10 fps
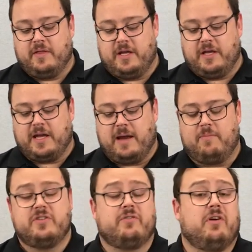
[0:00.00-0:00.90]
The
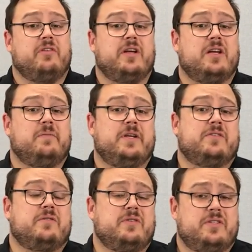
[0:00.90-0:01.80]
cameras are only going to be
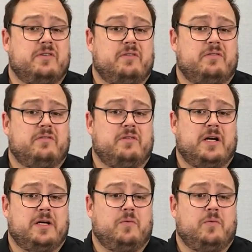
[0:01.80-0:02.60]
as good as your